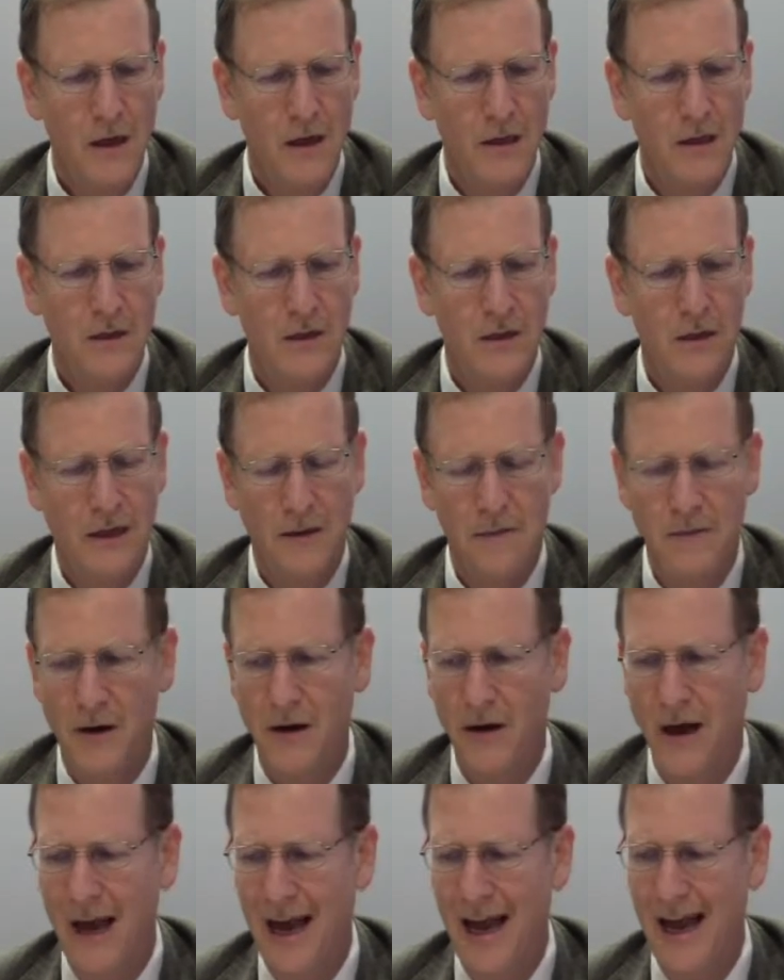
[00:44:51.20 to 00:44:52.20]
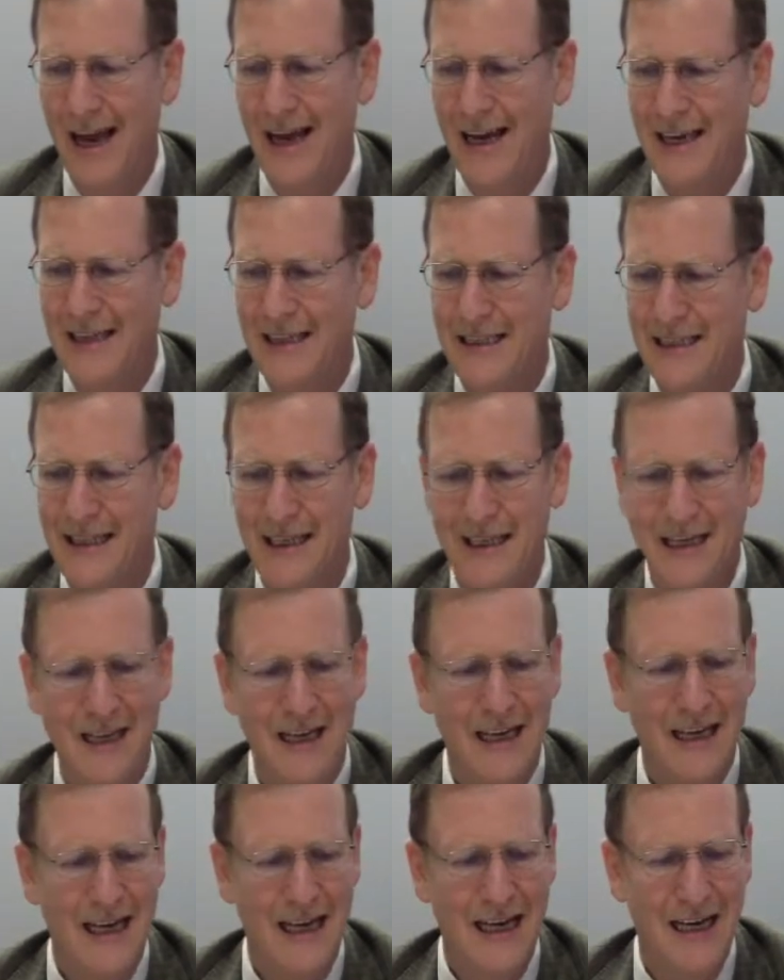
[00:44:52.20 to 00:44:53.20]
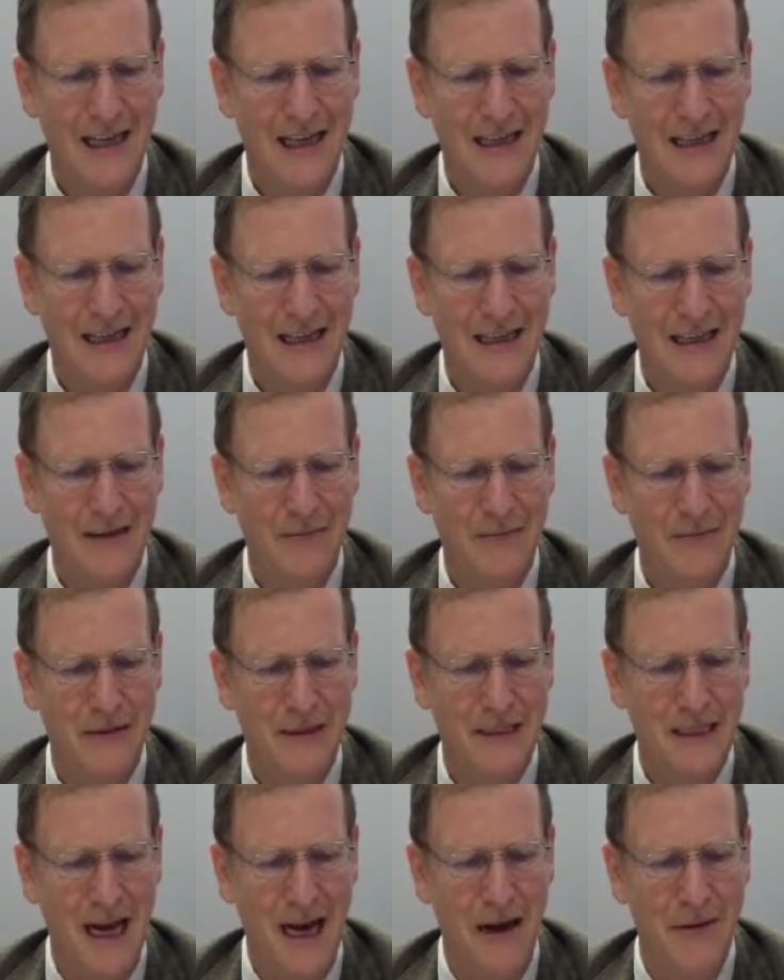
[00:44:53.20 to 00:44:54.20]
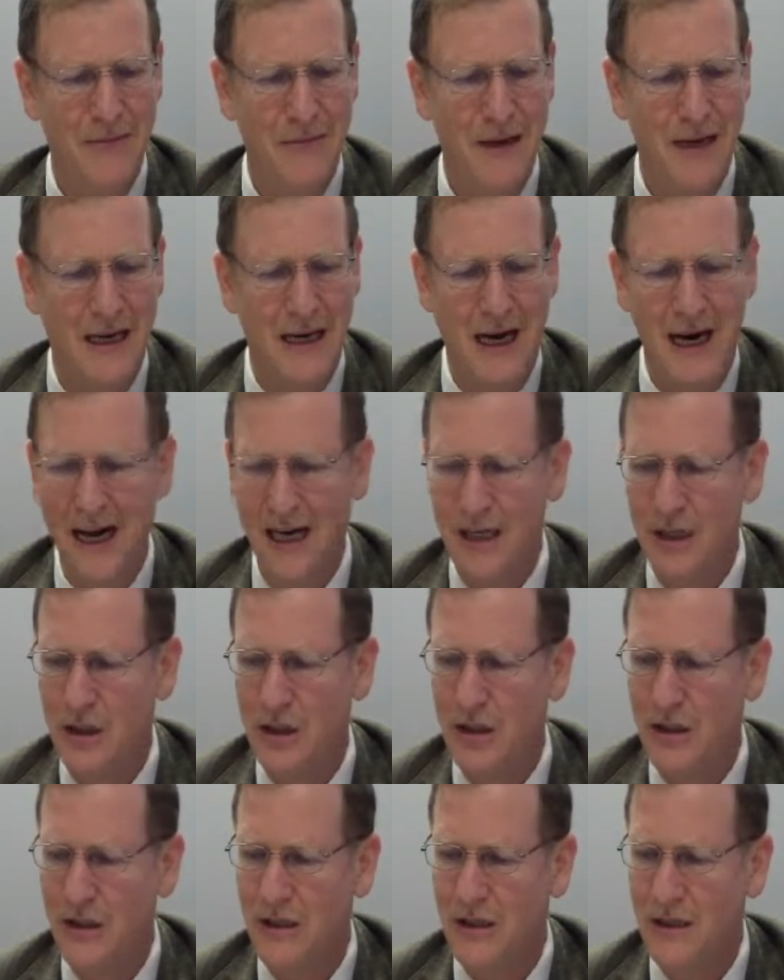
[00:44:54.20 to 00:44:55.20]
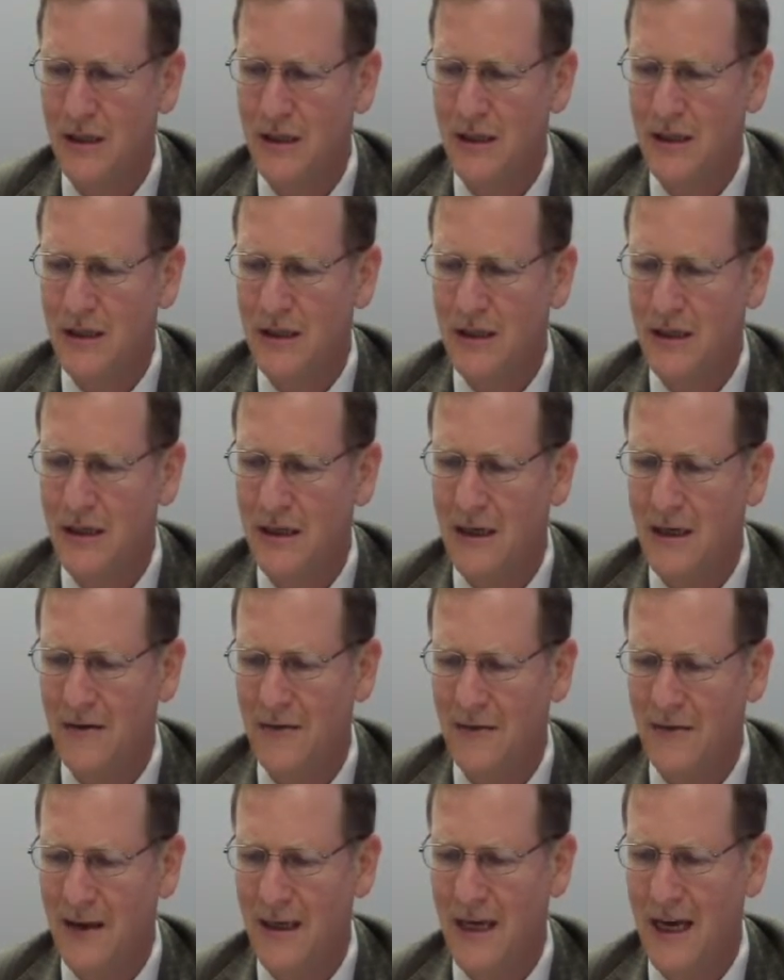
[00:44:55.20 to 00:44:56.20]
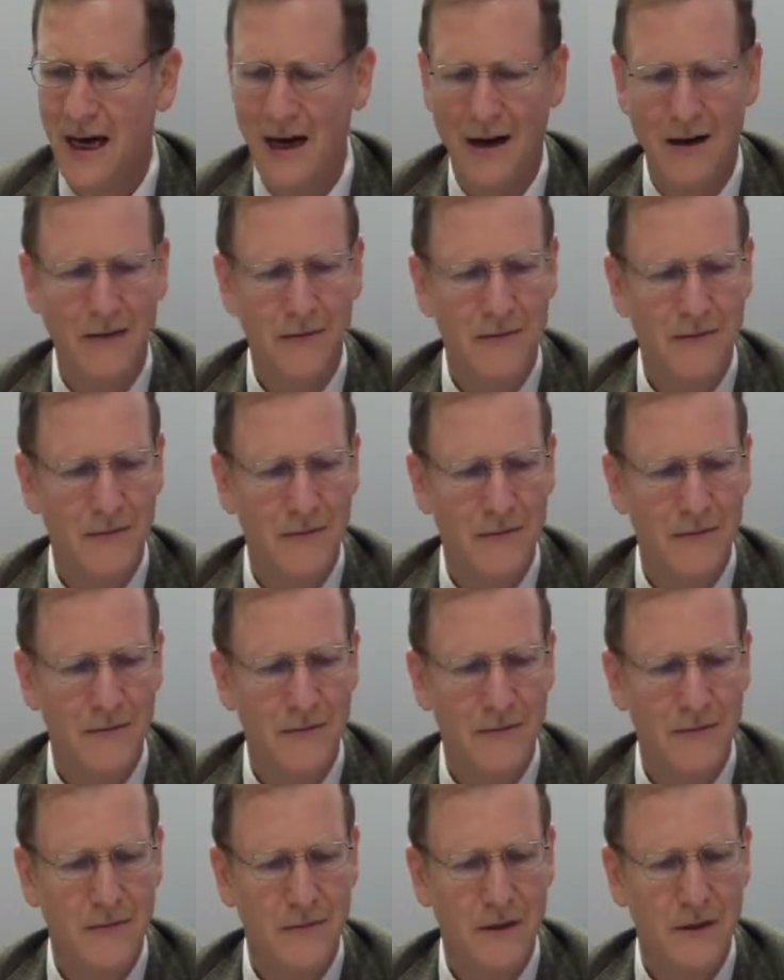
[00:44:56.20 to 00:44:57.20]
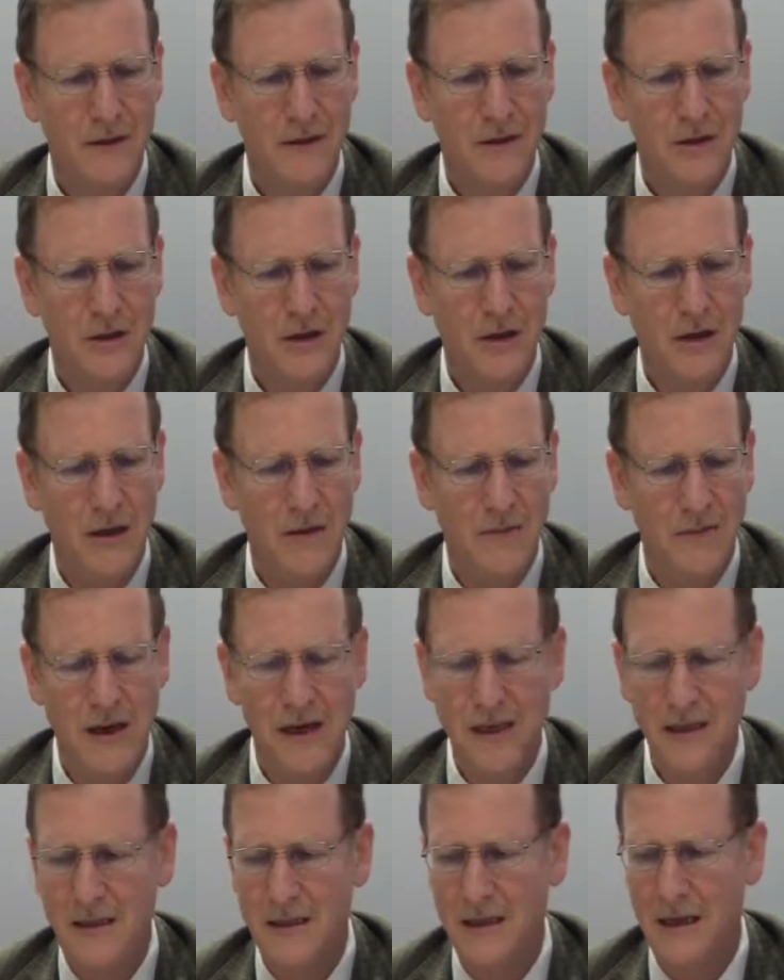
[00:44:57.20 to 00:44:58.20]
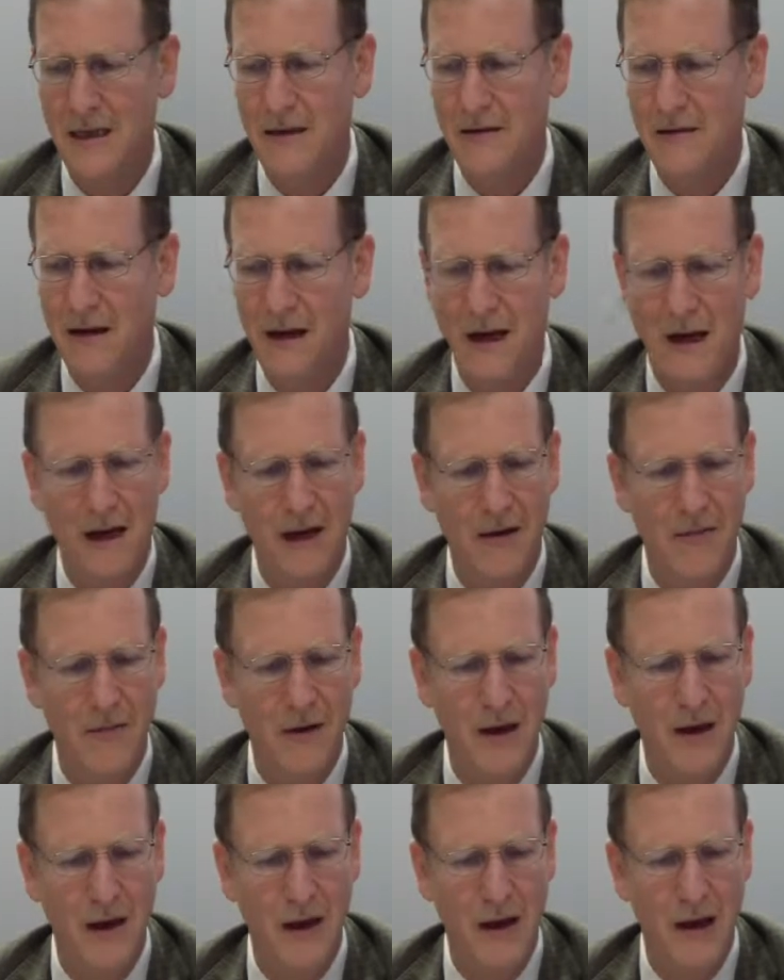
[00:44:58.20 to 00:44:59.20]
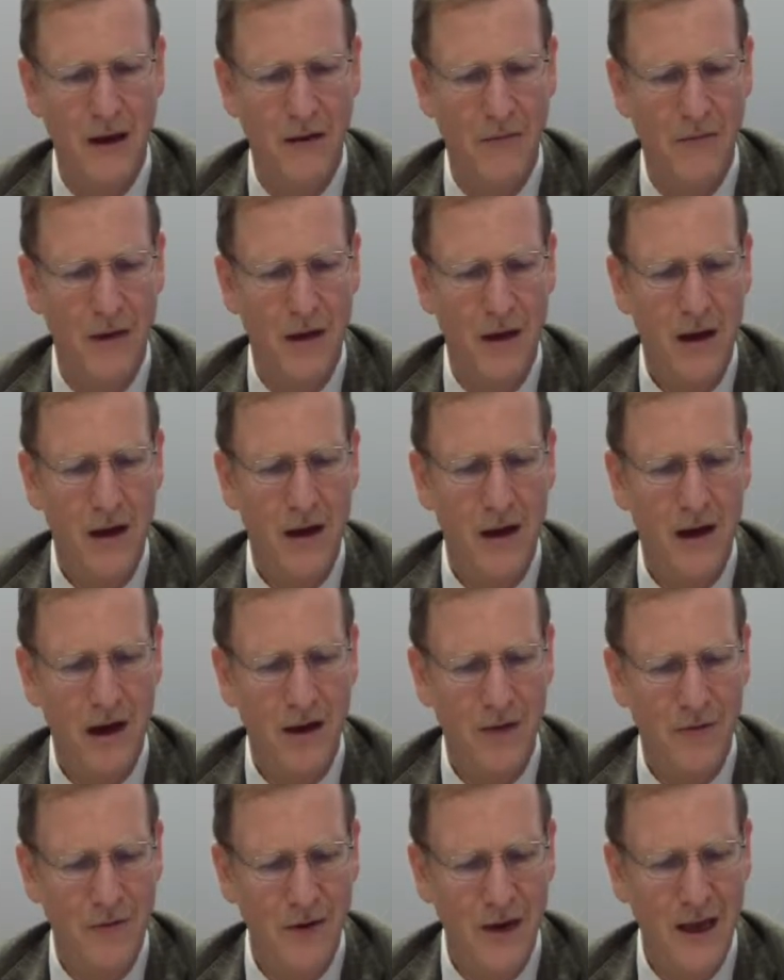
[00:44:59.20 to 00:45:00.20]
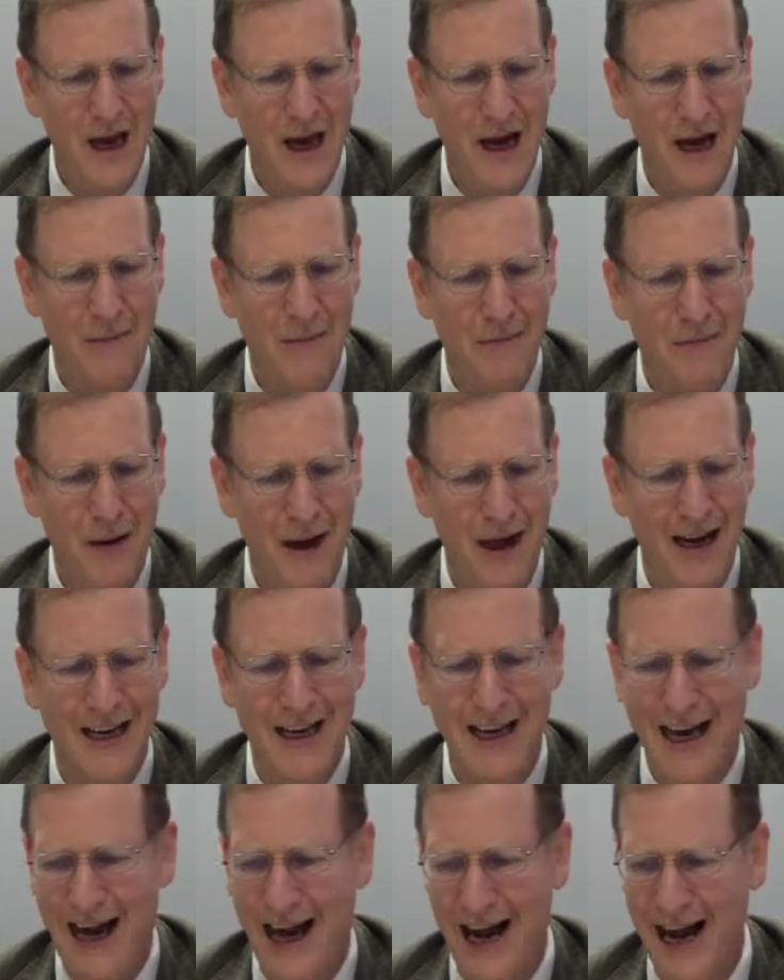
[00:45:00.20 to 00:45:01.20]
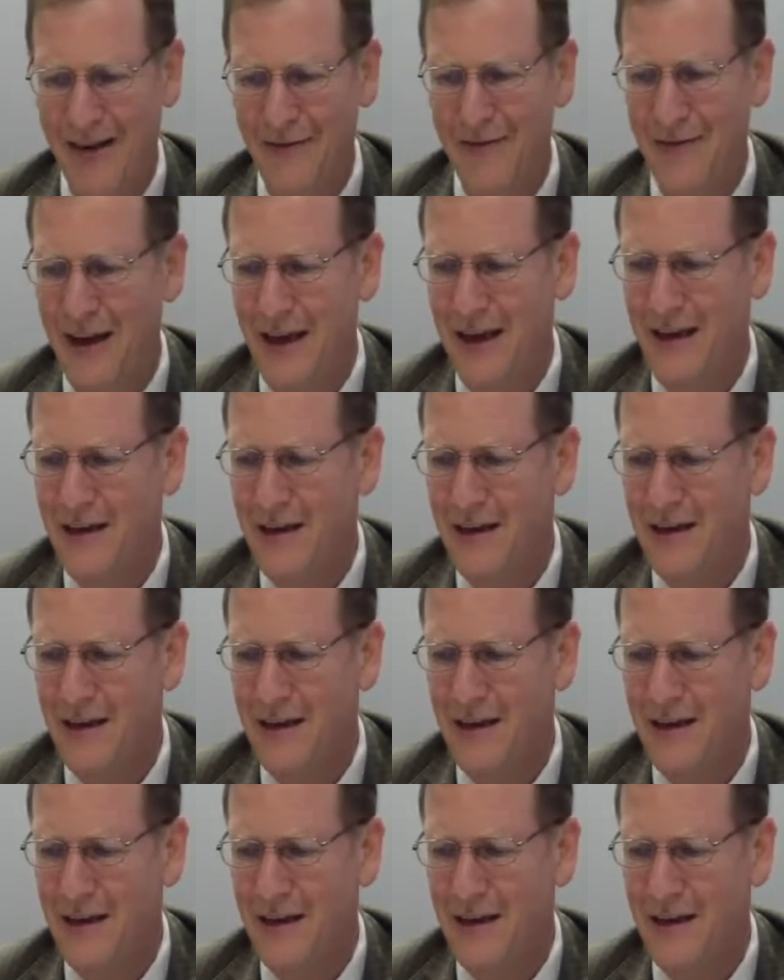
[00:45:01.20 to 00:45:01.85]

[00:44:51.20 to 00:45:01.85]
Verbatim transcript: So the Gemara asks, Nimtza Migrash Revia so it means that um, um, Revia Palga havi.